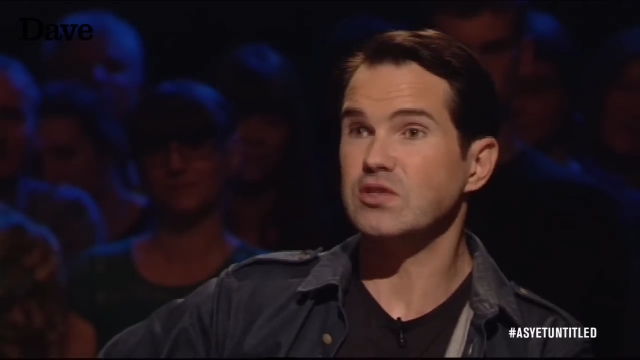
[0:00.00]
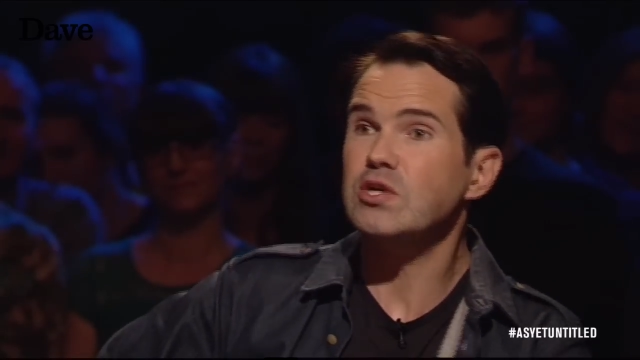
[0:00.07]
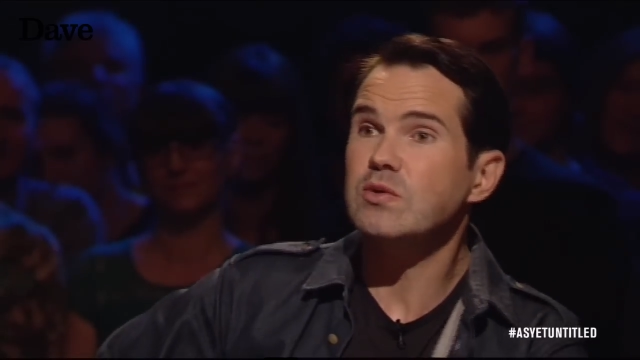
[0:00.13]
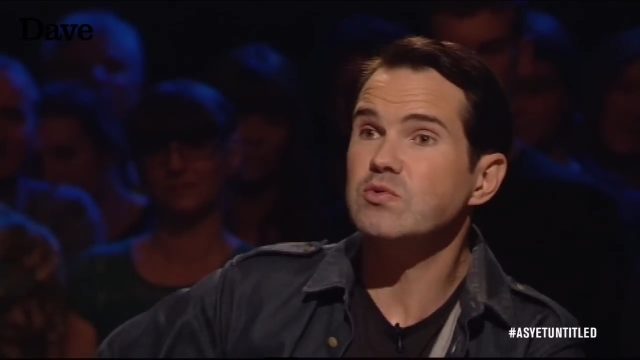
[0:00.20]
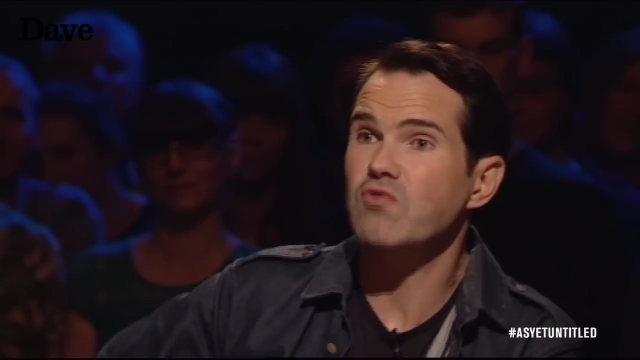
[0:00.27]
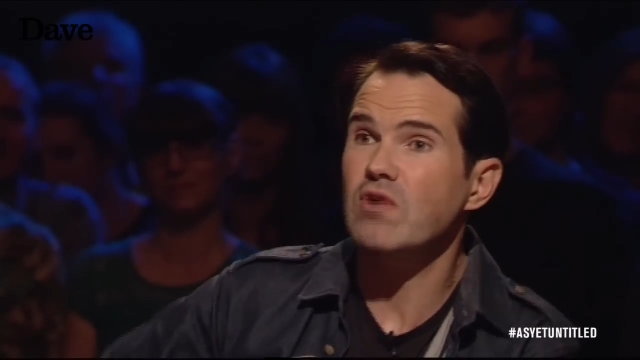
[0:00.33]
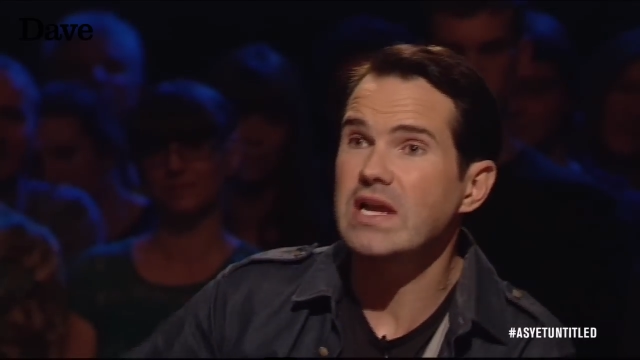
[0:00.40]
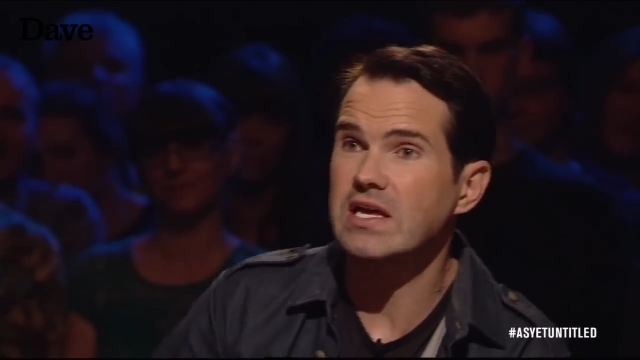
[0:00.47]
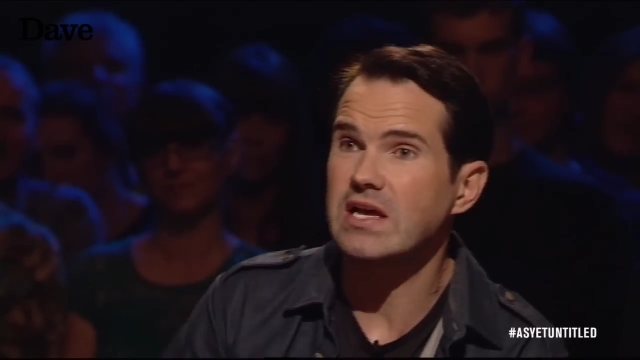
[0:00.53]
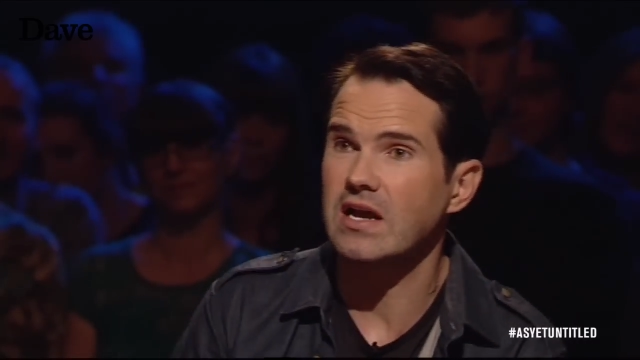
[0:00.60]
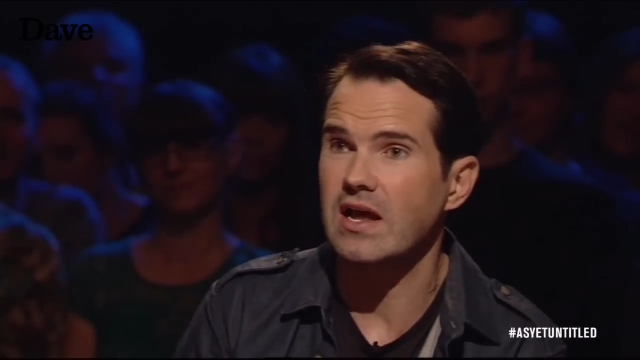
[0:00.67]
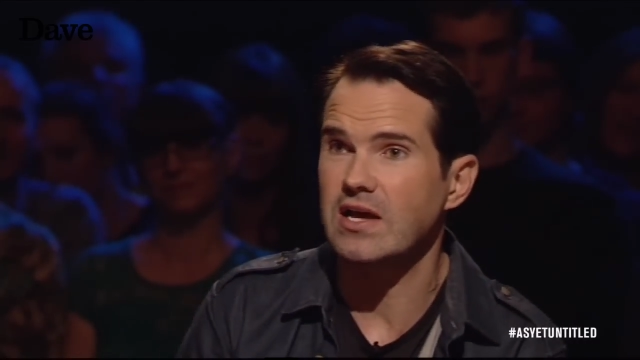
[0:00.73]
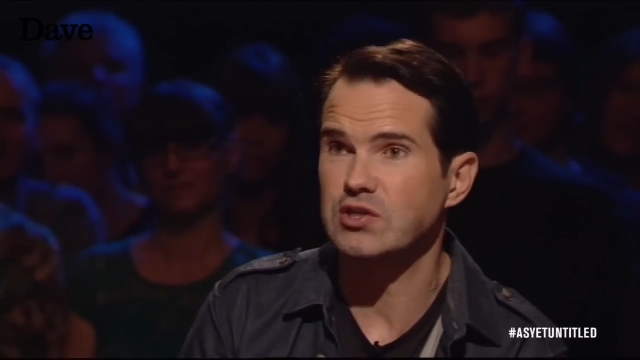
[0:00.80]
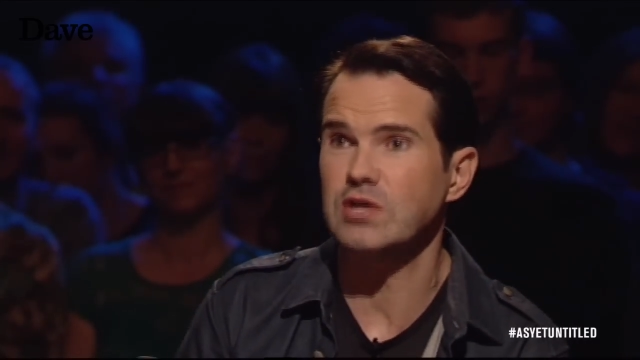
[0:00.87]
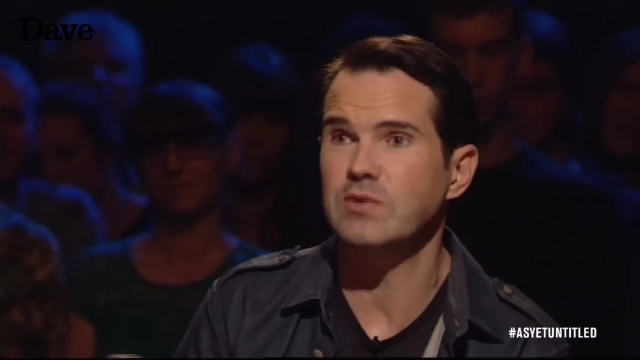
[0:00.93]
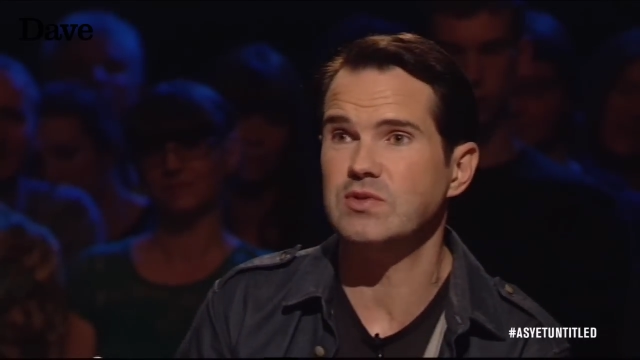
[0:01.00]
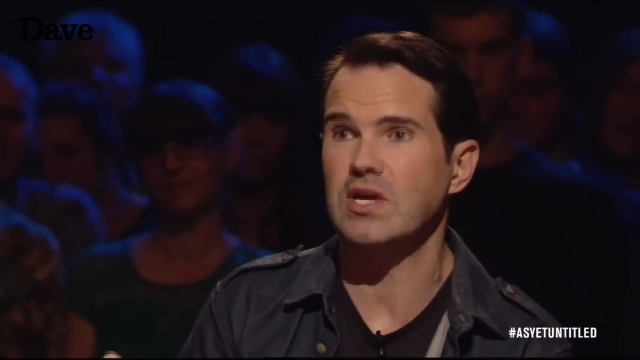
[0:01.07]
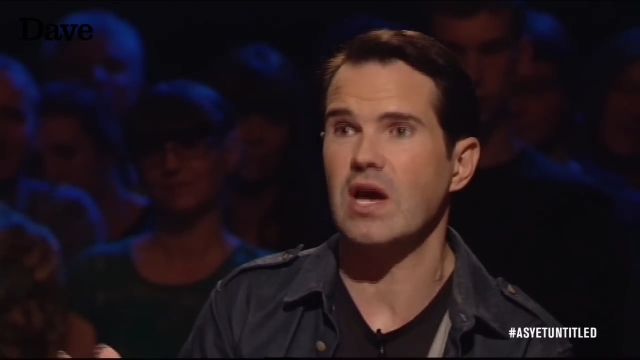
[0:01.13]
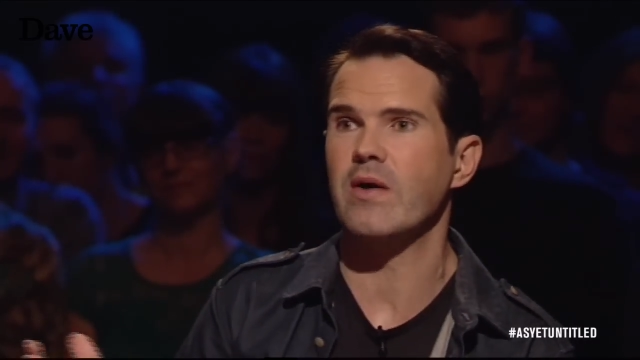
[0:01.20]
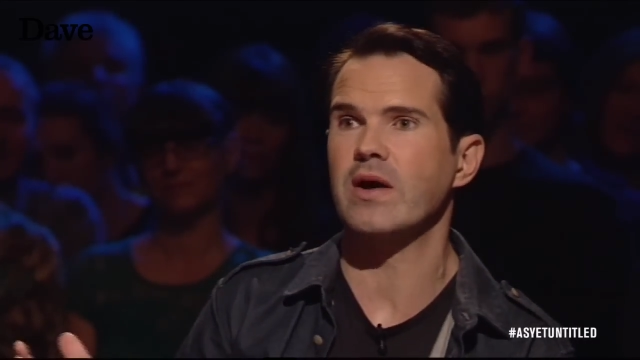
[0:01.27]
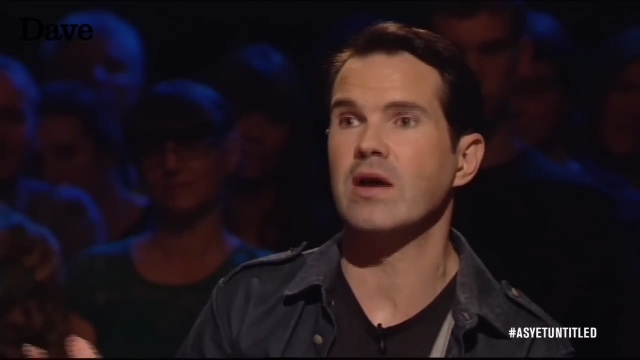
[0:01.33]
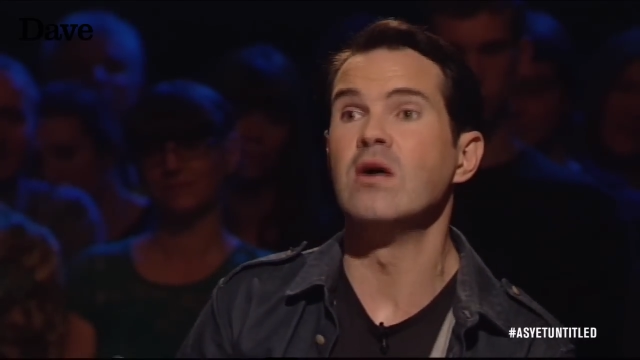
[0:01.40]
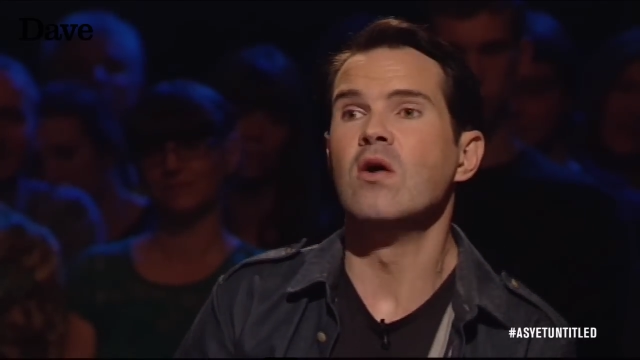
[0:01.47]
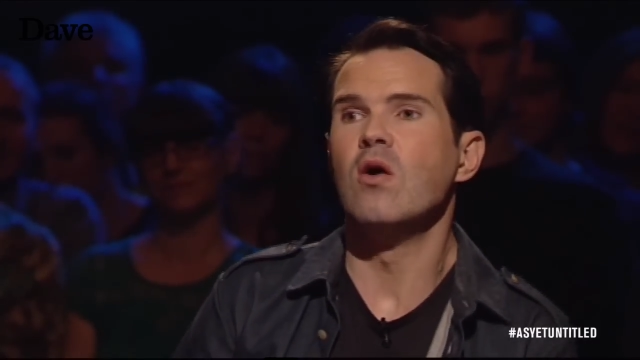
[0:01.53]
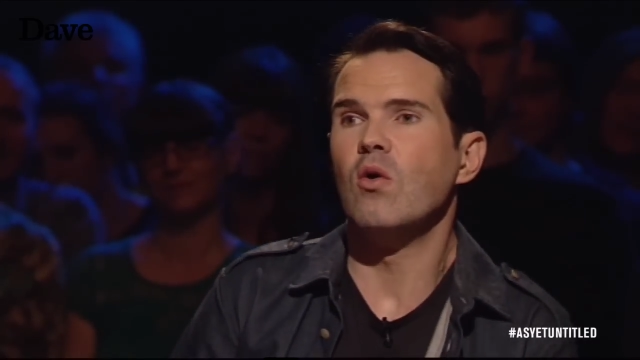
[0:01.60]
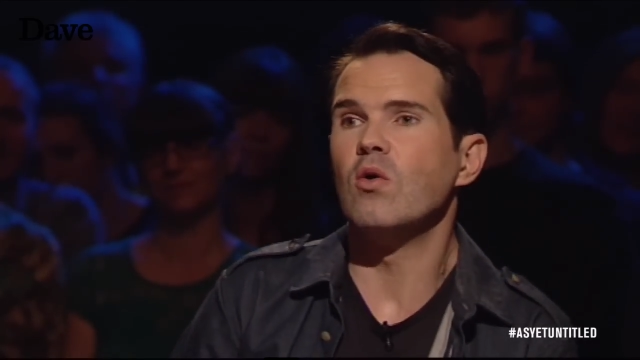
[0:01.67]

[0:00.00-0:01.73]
And she was really, and she was going,